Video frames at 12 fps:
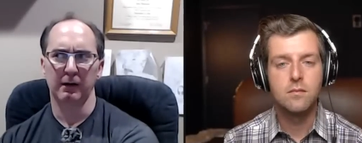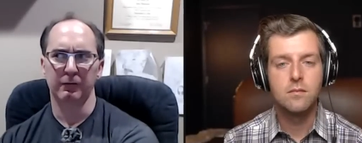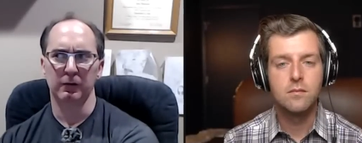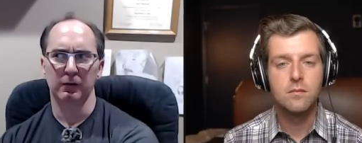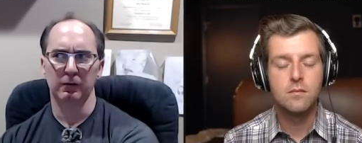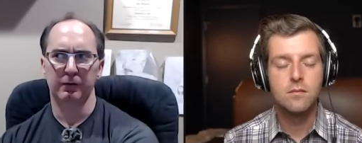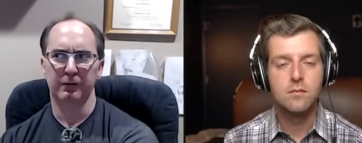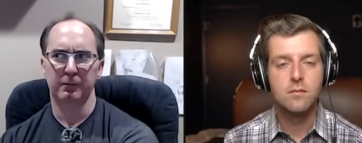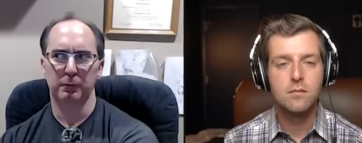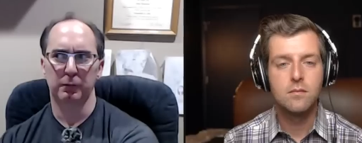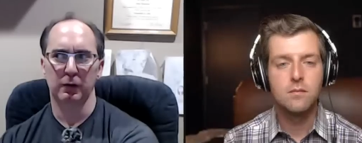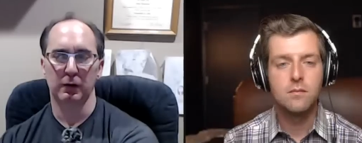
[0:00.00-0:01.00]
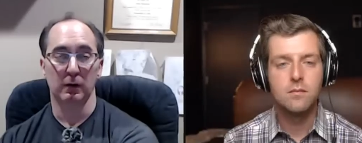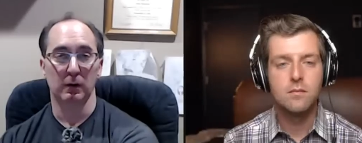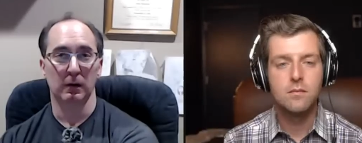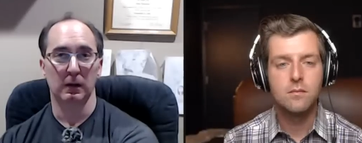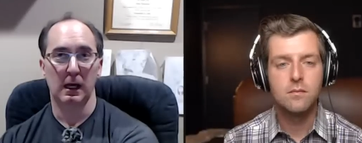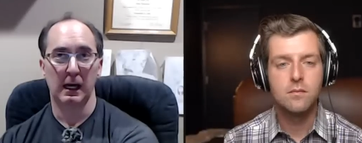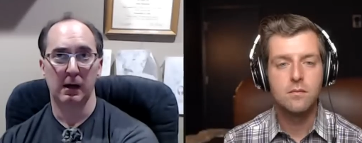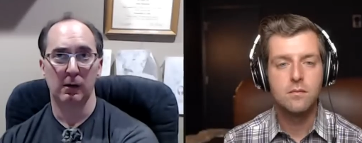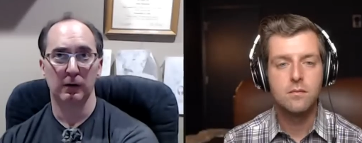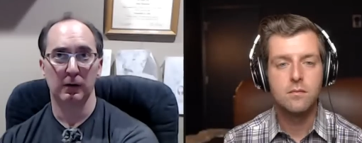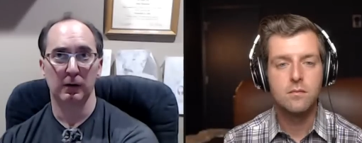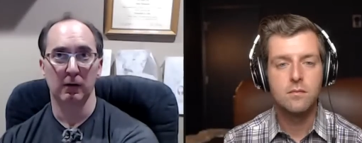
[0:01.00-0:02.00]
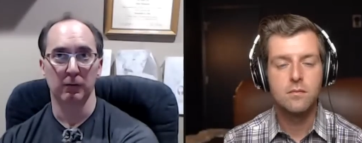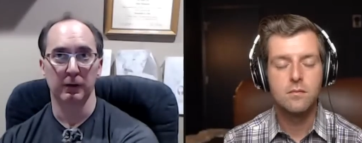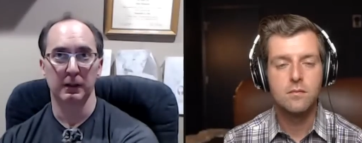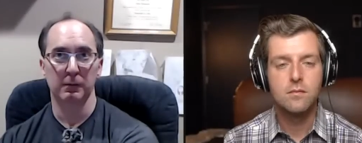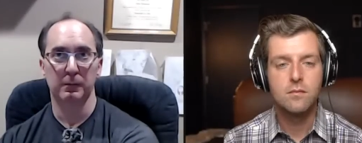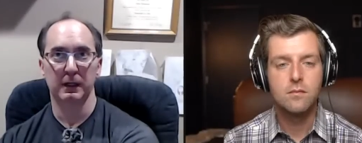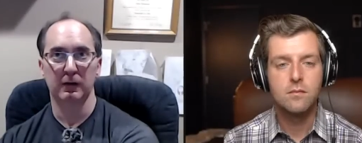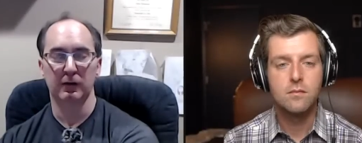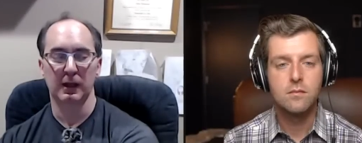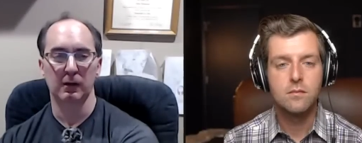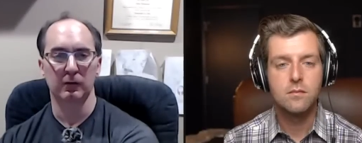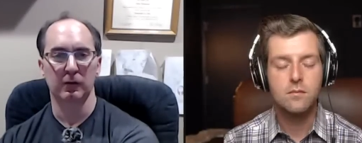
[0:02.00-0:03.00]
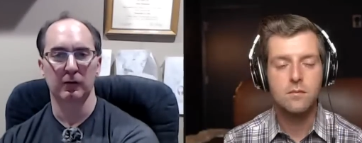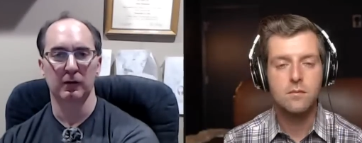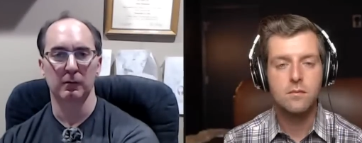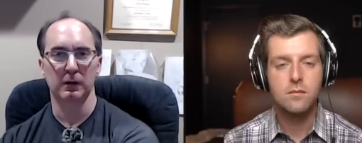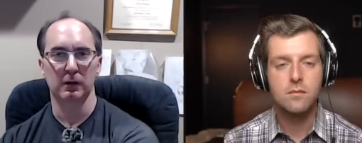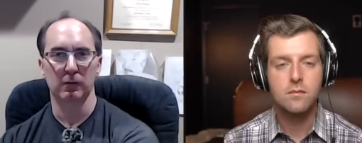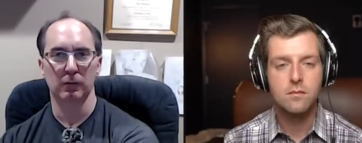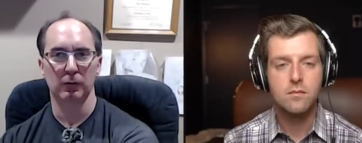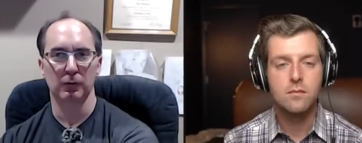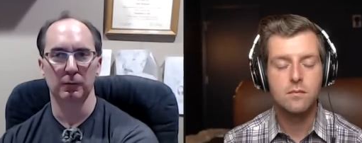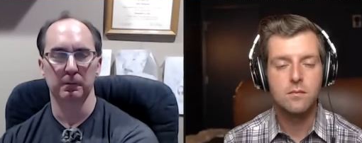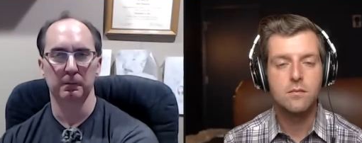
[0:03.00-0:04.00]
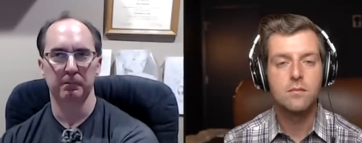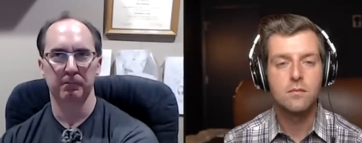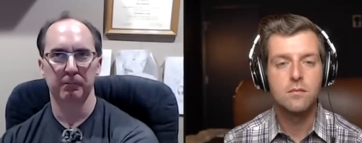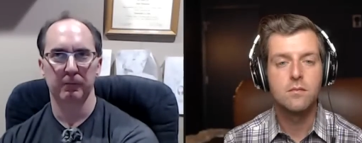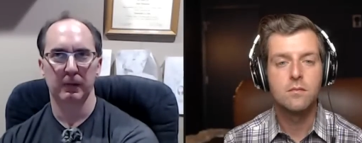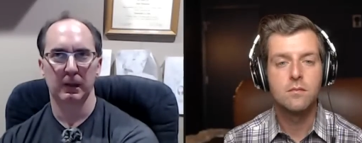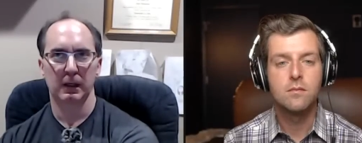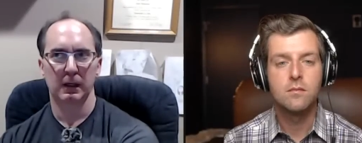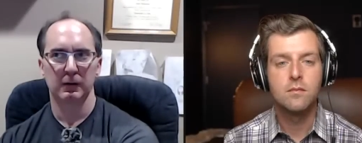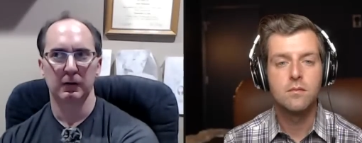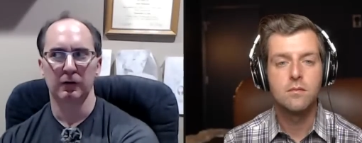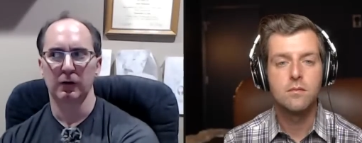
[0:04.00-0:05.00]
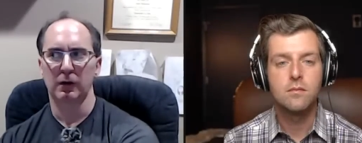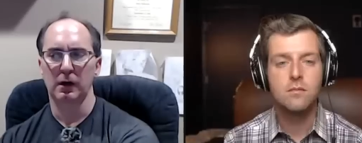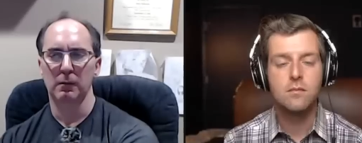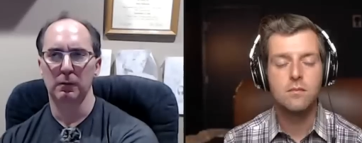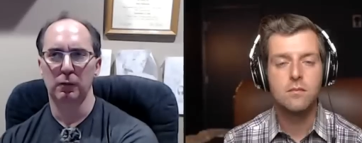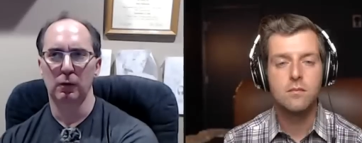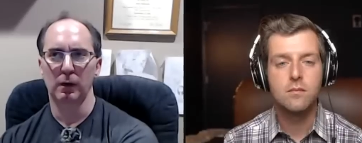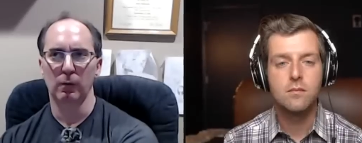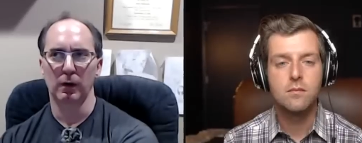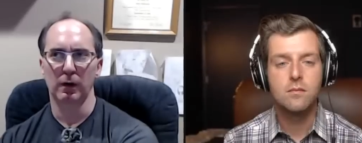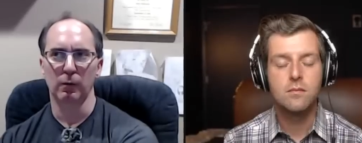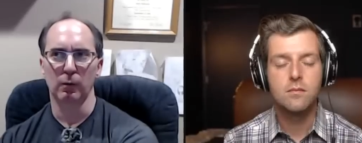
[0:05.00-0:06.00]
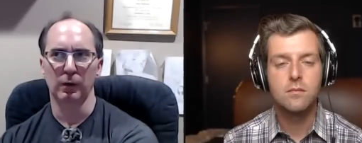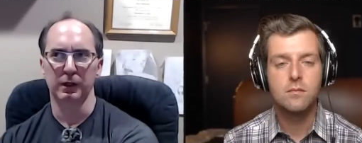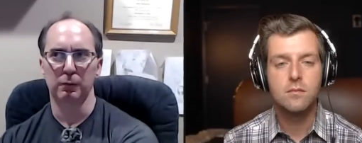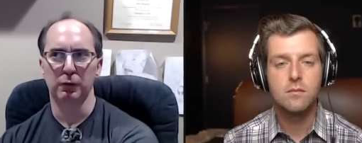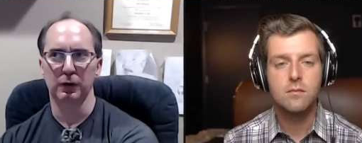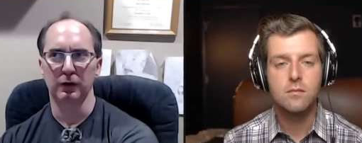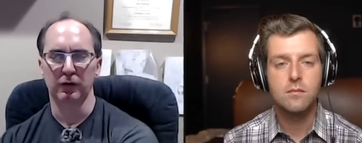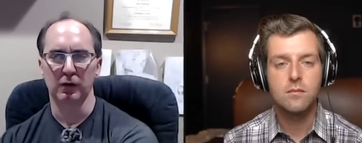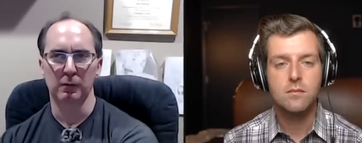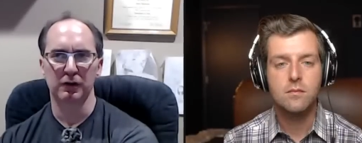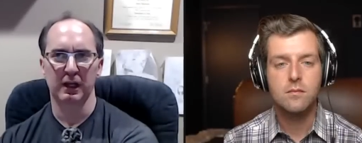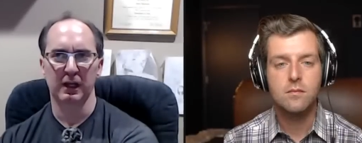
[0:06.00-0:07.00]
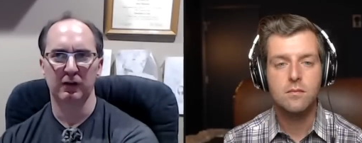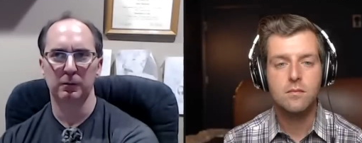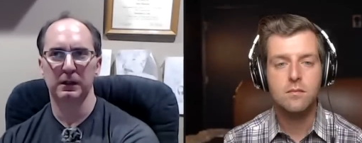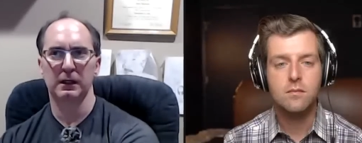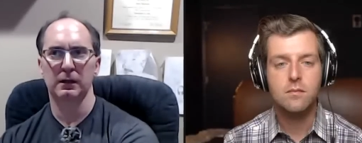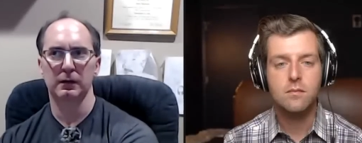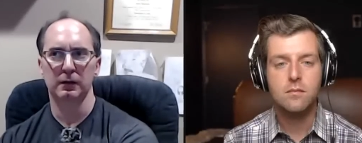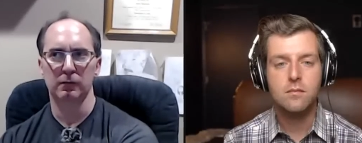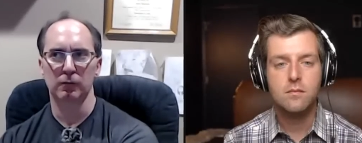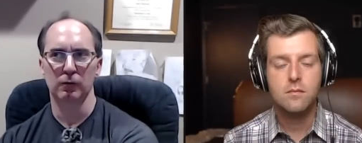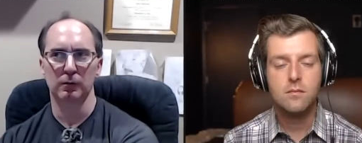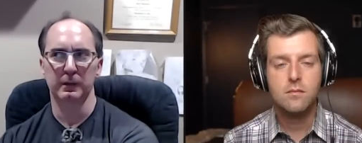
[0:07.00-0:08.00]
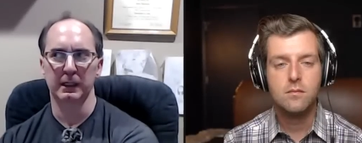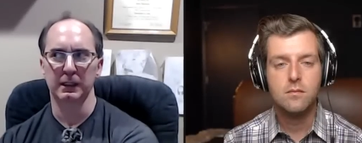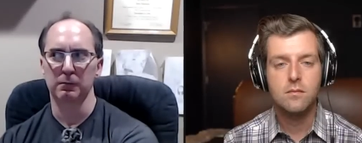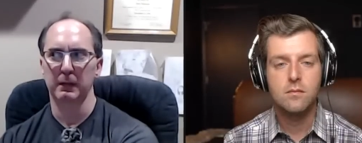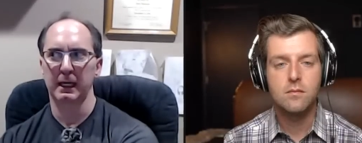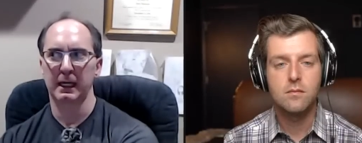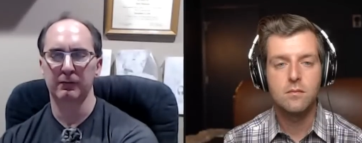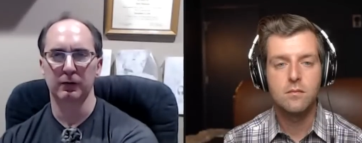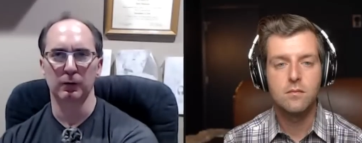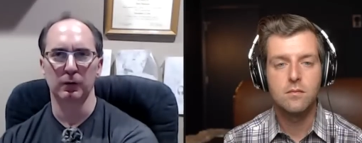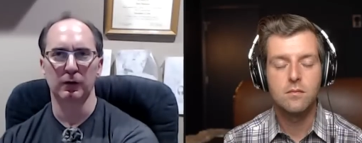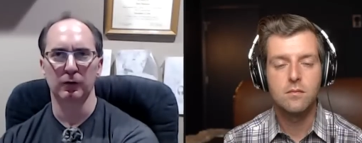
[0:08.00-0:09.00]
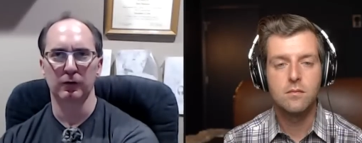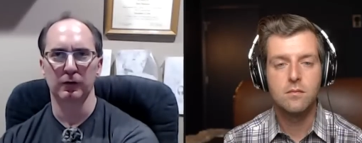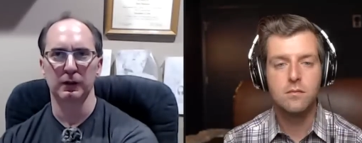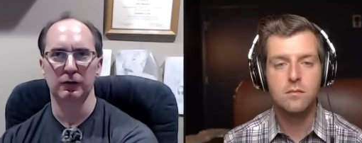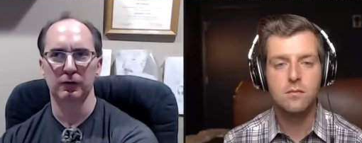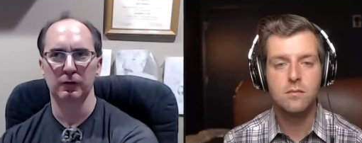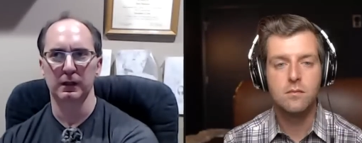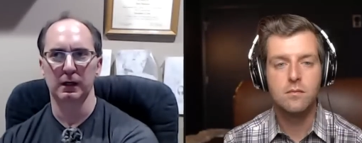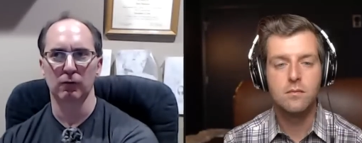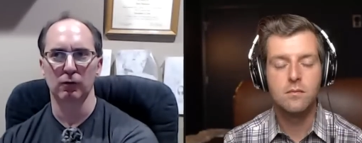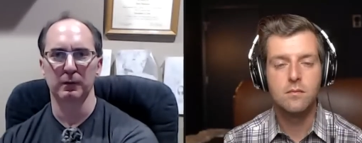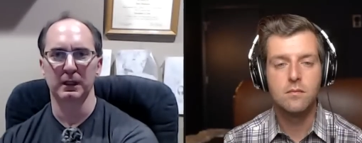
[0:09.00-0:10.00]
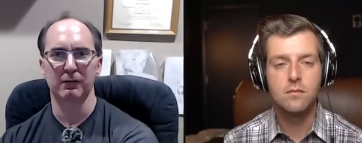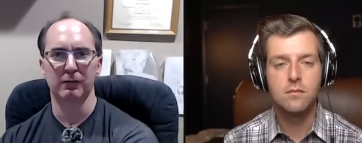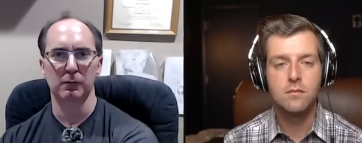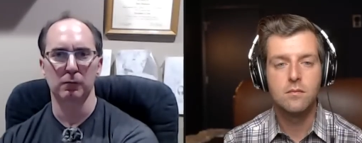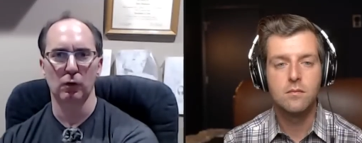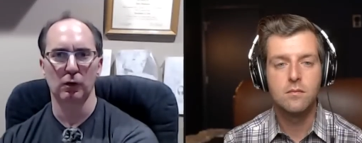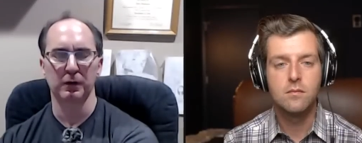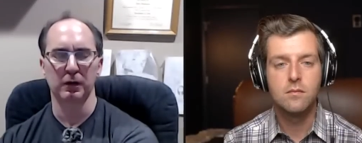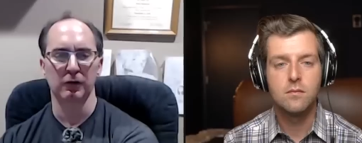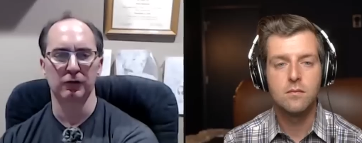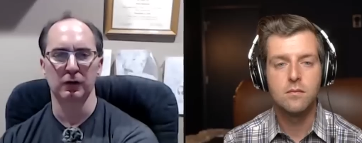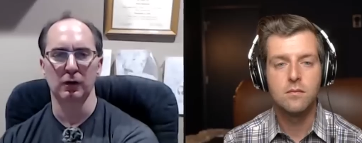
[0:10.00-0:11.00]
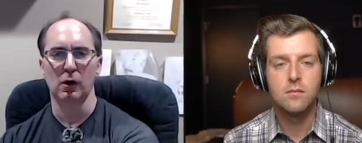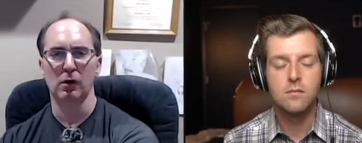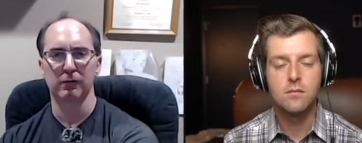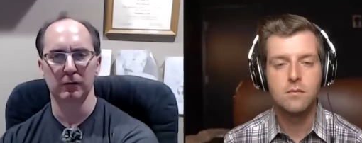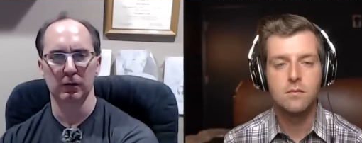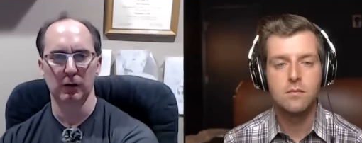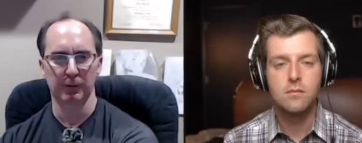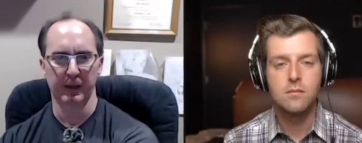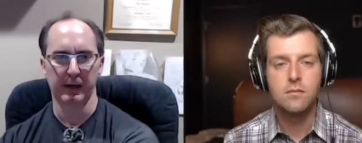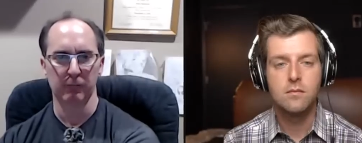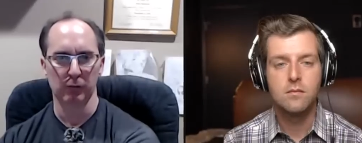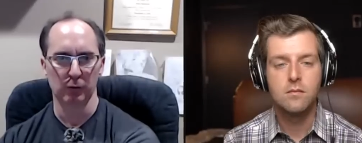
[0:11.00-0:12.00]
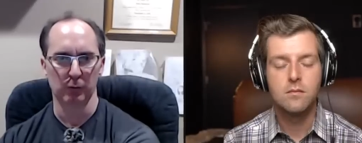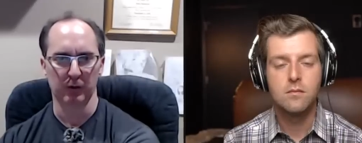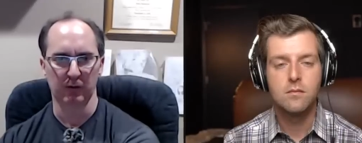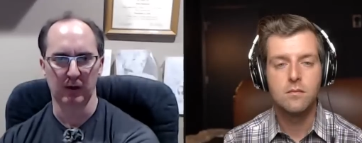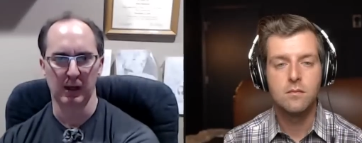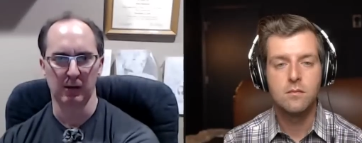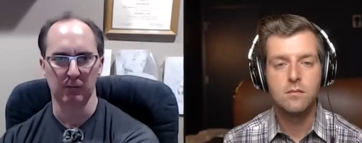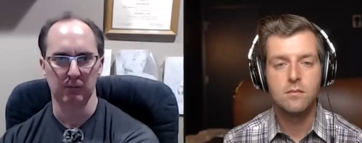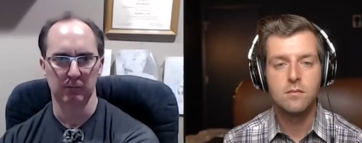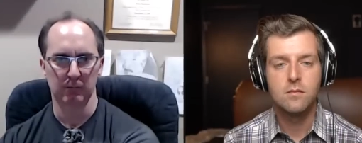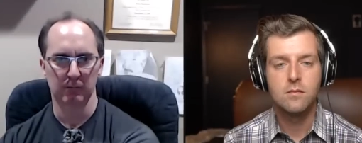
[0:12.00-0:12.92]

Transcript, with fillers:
Speaker 1: if you put a loud, a really big sound system in a room, does there come a point where when you're putting so much SPL in a room that you may have to acoustically treat that room even more because you could overload that room with sound?